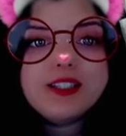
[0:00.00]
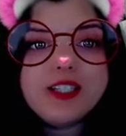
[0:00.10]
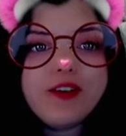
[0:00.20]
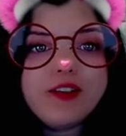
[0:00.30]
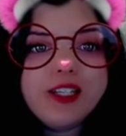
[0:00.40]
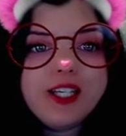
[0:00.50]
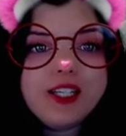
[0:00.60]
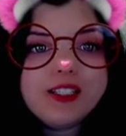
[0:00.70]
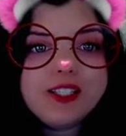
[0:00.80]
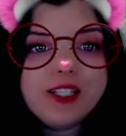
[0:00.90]

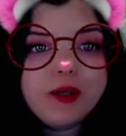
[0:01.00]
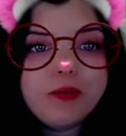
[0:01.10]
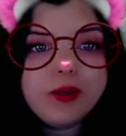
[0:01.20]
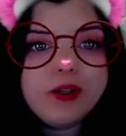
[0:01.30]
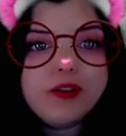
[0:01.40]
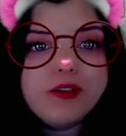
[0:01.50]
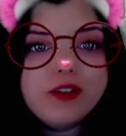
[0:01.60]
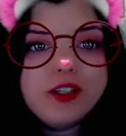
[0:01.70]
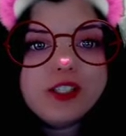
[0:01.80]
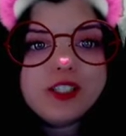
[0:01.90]
70 is the number,
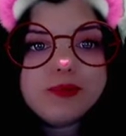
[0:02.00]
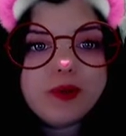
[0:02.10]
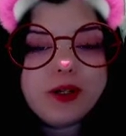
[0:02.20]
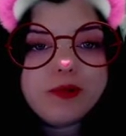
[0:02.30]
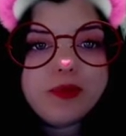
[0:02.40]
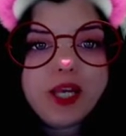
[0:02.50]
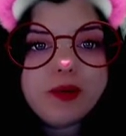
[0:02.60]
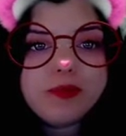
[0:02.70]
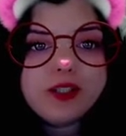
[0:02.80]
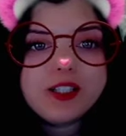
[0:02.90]
small
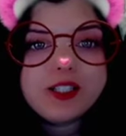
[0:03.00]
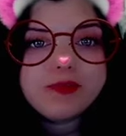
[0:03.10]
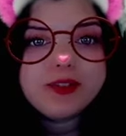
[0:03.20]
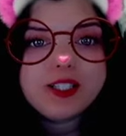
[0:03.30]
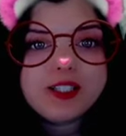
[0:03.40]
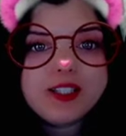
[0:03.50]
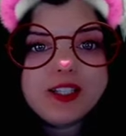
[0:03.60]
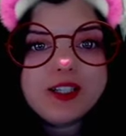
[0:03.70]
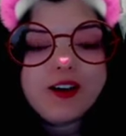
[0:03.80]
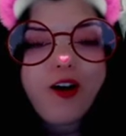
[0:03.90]
paper clips is
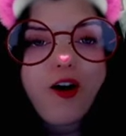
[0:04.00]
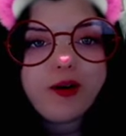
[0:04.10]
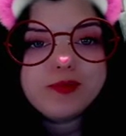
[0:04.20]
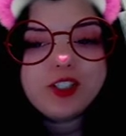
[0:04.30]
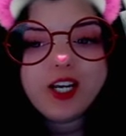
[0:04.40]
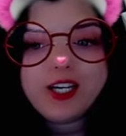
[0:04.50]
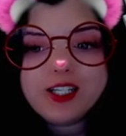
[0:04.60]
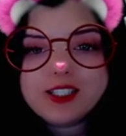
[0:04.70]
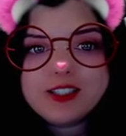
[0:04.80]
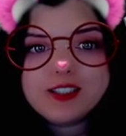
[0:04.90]
the
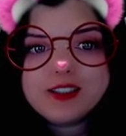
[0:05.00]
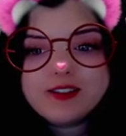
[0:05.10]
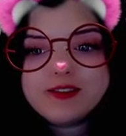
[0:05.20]
object,